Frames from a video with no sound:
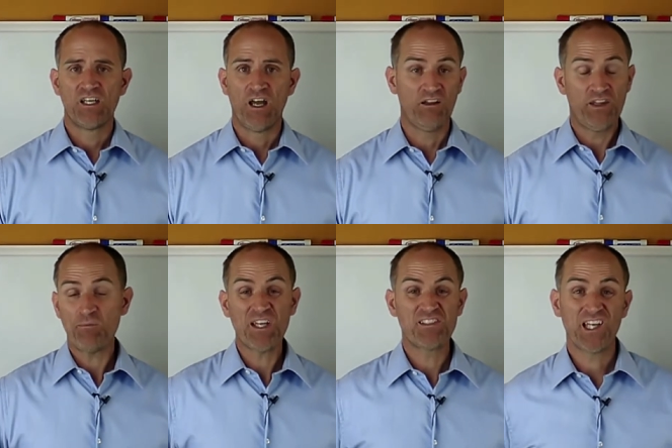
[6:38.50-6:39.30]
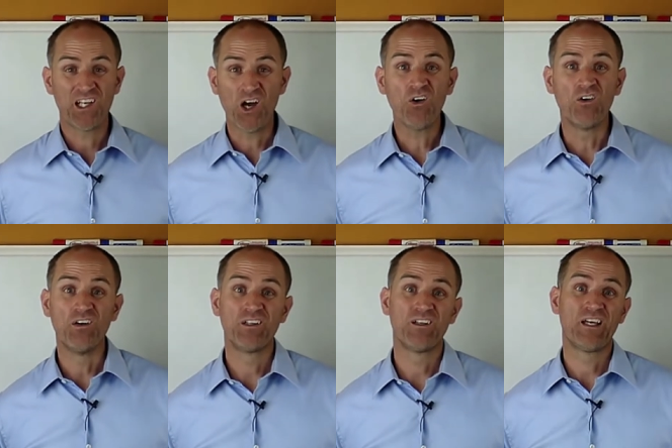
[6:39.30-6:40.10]
Well, they may say no,
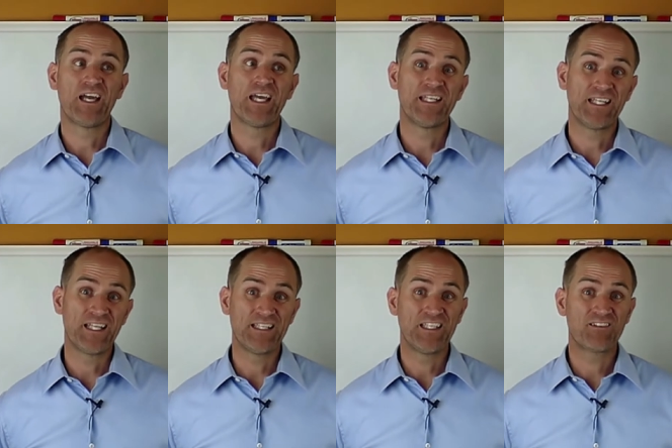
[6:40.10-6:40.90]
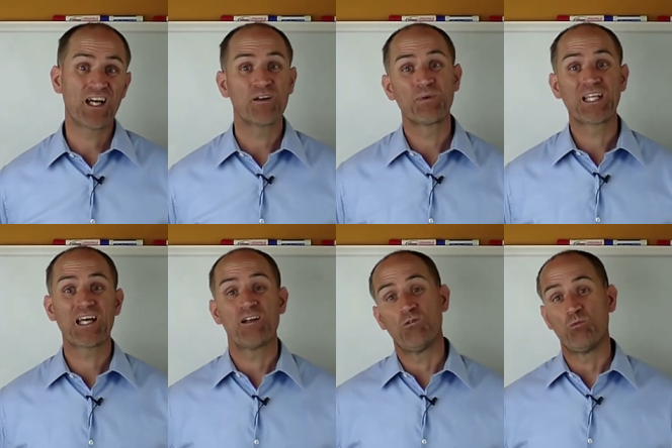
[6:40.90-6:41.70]
and you got to be
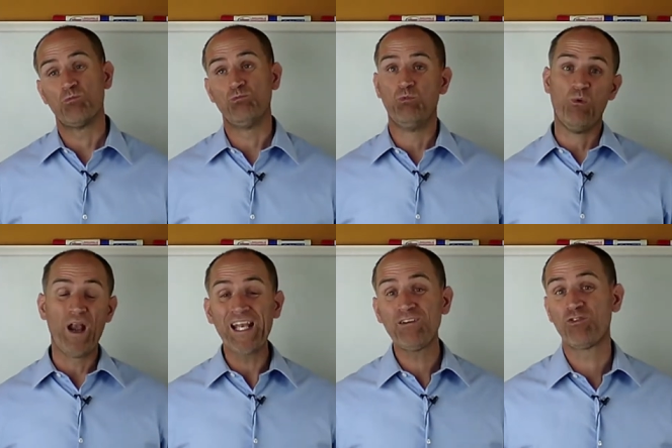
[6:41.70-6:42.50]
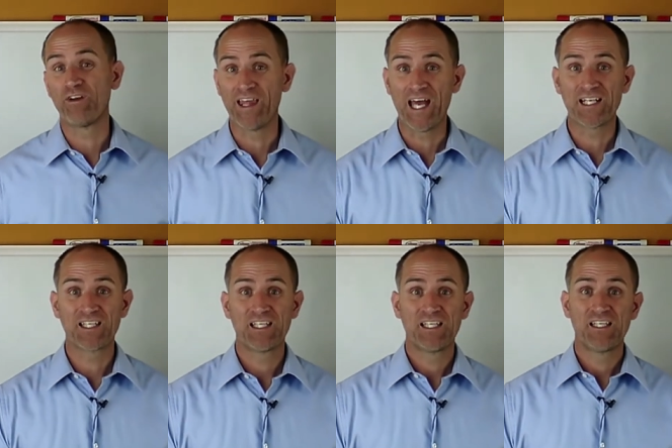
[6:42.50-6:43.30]
kind of ready for that.
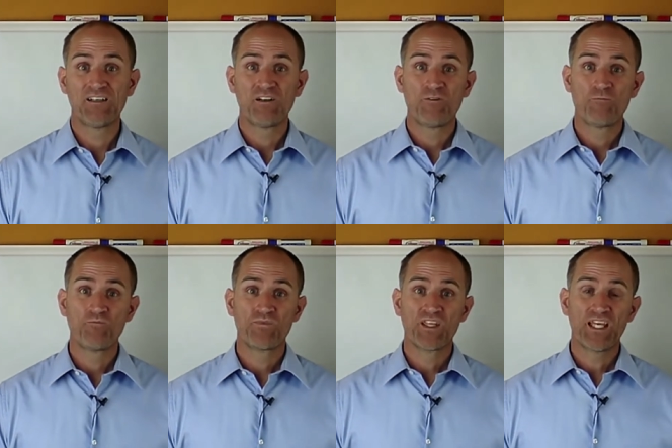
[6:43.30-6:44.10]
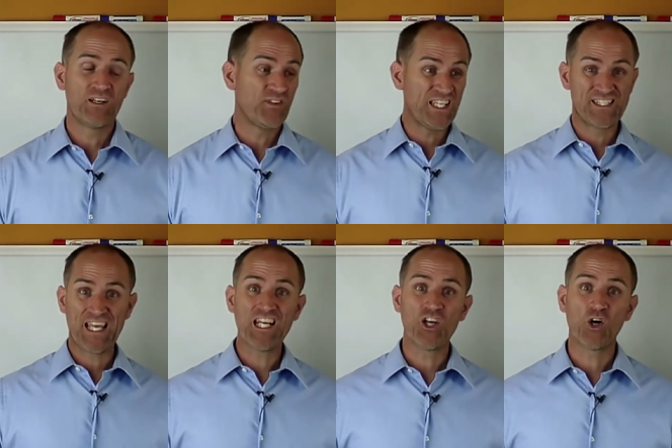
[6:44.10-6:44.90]
And if they
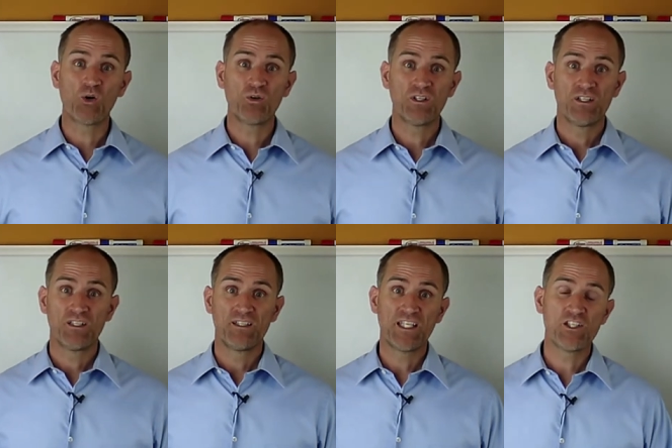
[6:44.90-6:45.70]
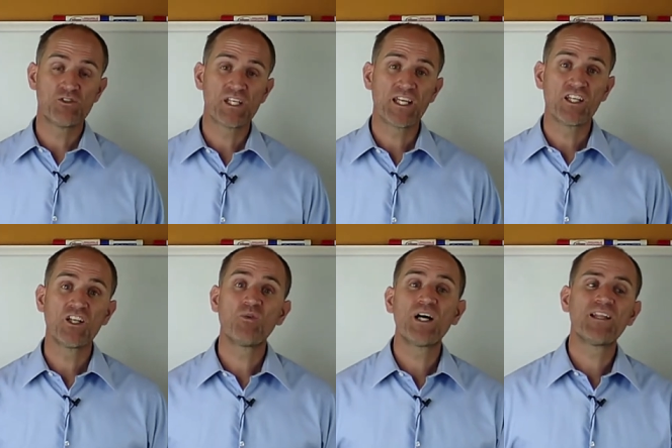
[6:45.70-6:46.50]
say no, then you say, you
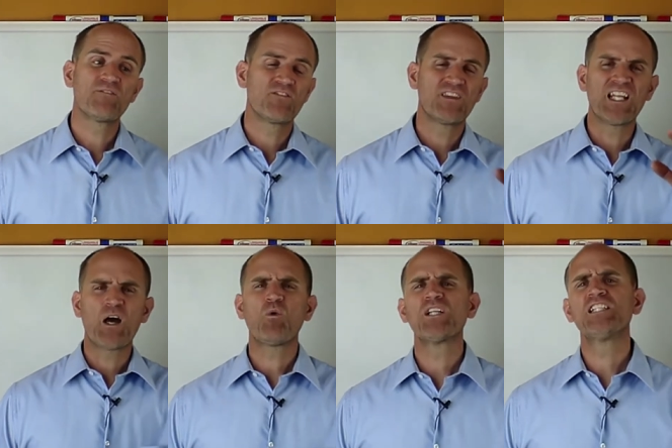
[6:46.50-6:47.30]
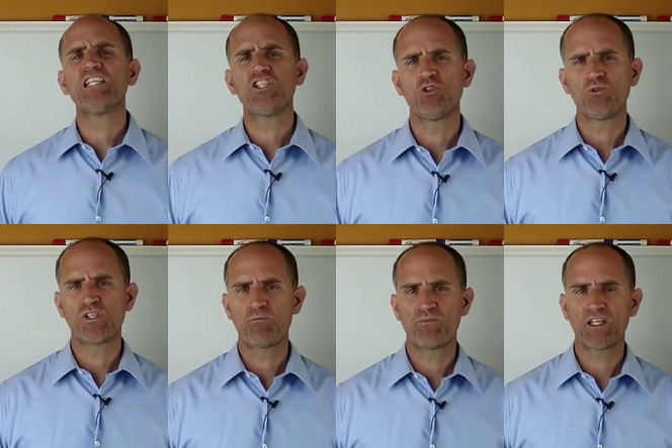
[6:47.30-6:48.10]
know what? then I want to teach you
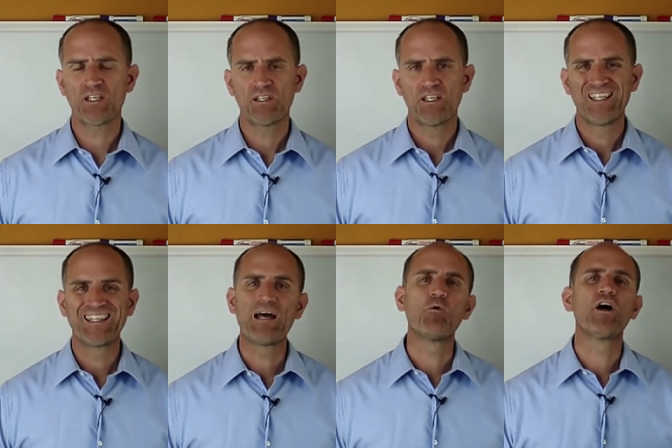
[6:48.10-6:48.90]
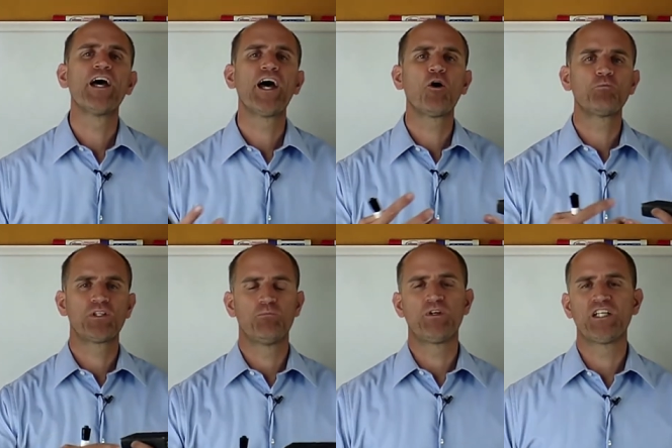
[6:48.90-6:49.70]
something that will help
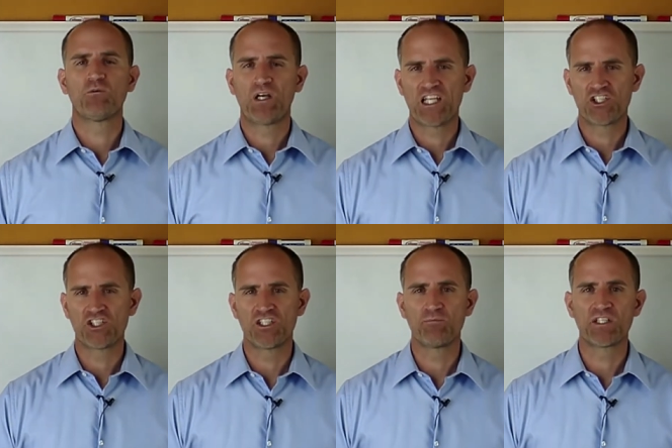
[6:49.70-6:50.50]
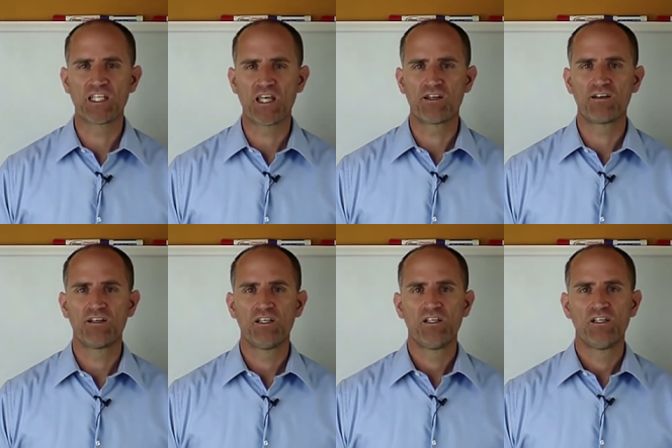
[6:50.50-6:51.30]
to bring your relationship together,
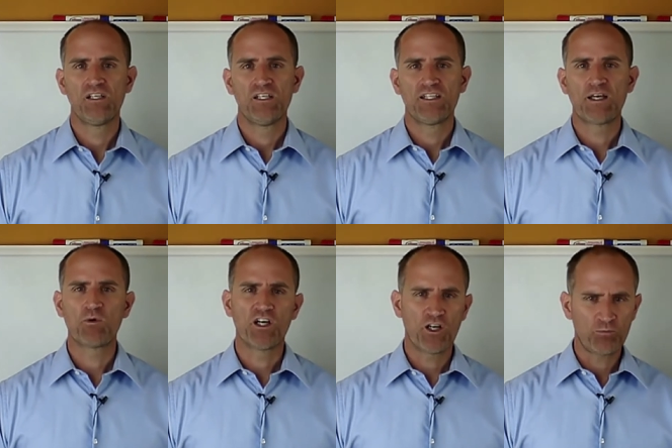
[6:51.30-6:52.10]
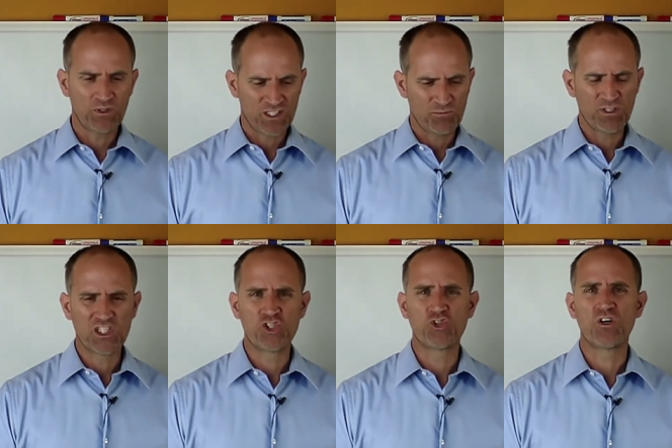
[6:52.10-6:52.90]
that will help it to be
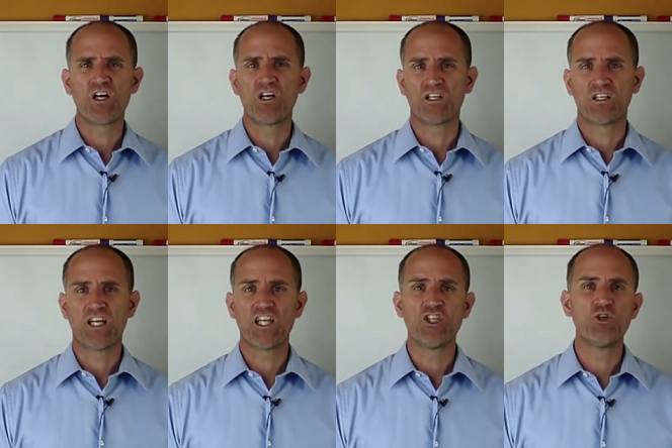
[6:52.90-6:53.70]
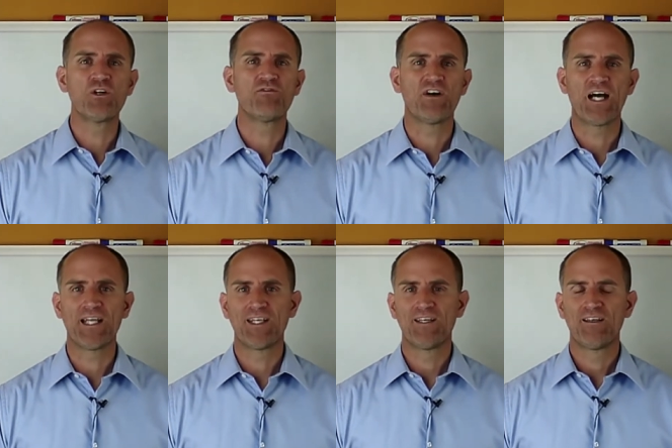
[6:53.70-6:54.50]
strong and unified